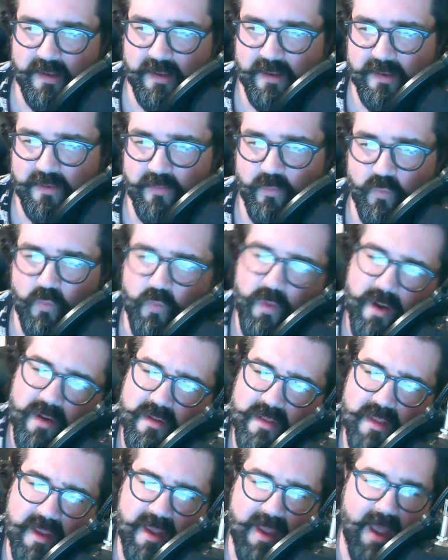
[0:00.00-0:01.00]

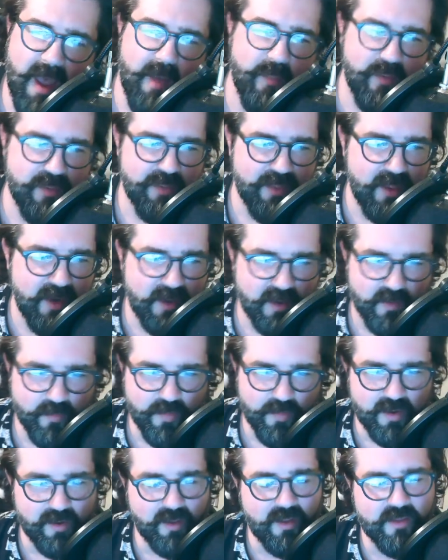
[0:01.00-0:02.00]
weirdly apathetic
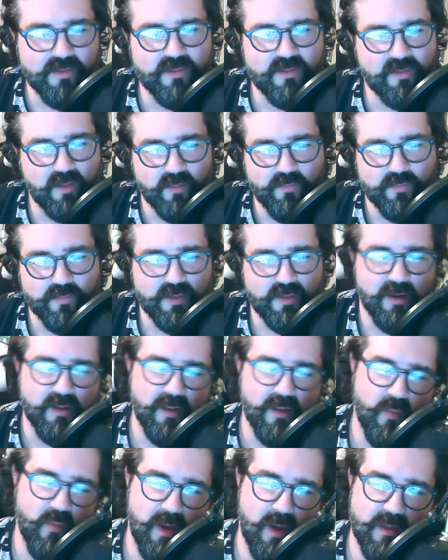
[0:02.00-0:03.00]
about it. I just I was kind of
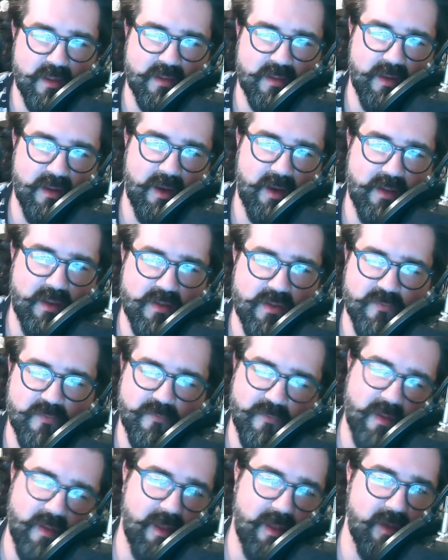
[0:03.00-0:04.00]
like watched it and it just
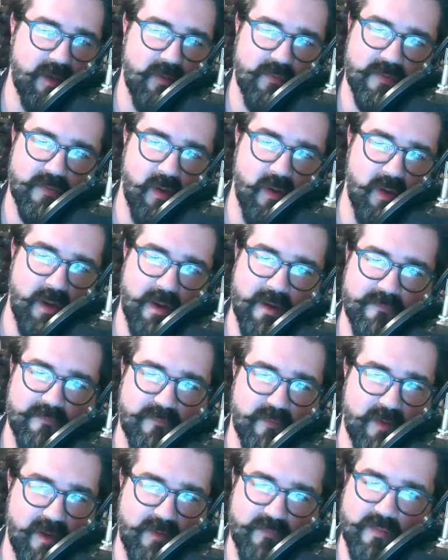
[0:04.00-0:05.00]
felt like it was going on
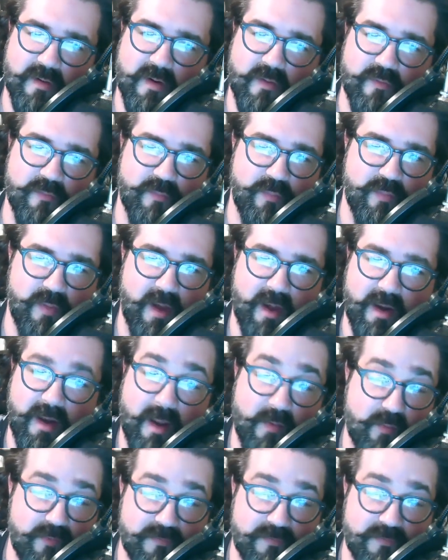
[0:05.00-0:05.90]
forever. I was and I was